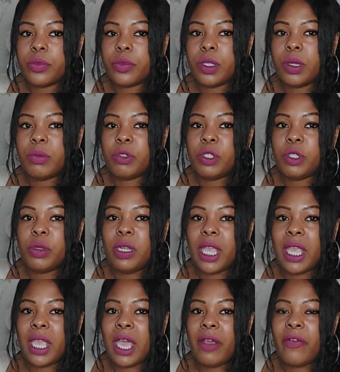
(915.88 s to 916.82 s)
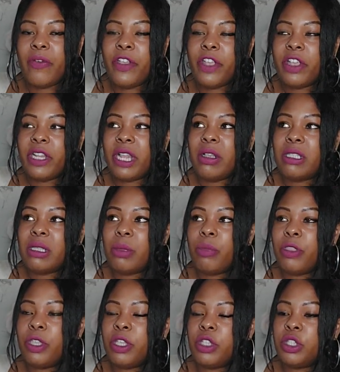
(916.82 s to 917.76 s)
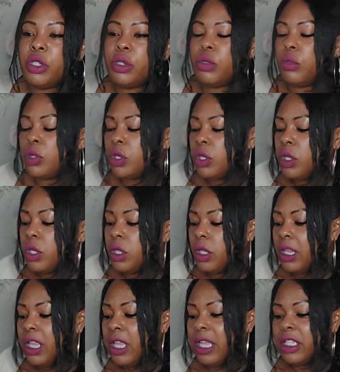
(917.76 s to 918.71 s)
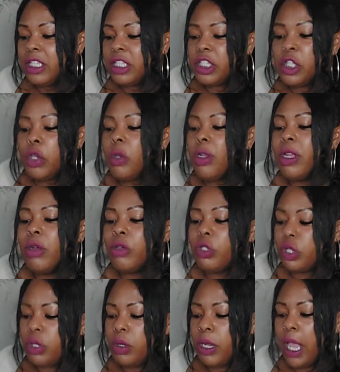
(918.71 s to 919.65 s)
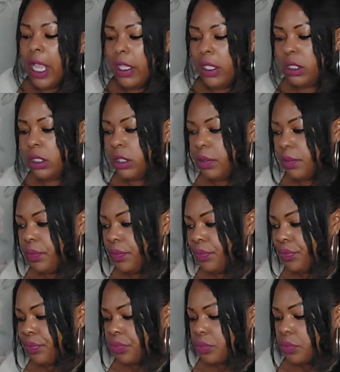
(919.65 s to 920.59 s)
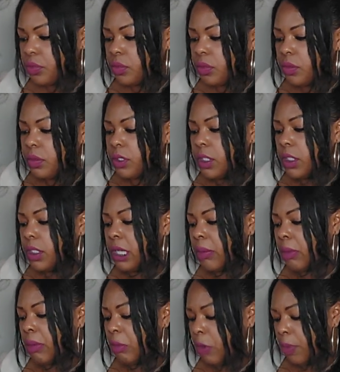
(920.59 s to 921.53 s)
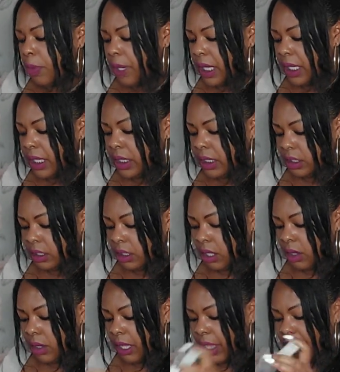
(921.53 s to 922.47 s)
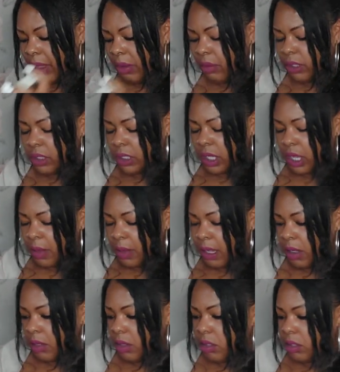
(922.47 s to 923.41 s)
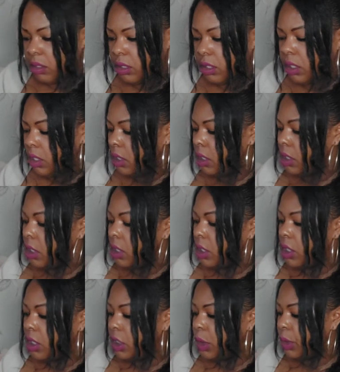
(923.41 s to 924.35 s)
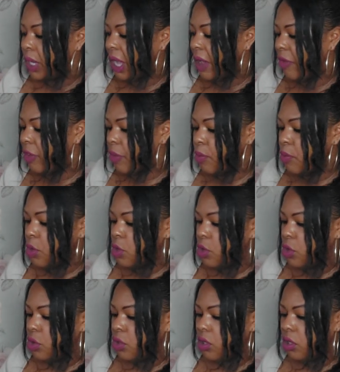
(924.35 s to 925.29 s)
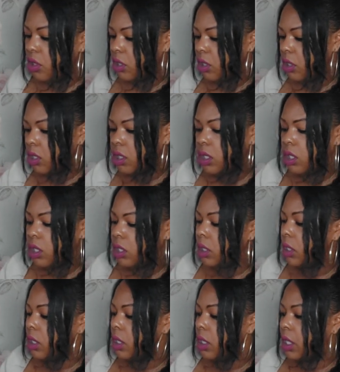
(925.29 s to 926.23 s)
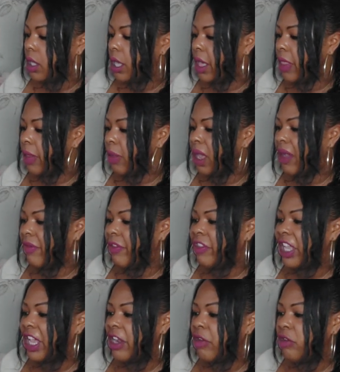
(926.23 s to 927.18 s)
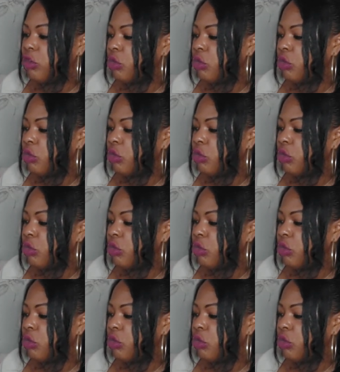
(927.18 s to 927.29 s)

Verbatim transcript: I'm too late. I figured out something too, it's too little too late. Tell me more, please. Okay, that wants to come out. So we have the moon. And then we have the Ten of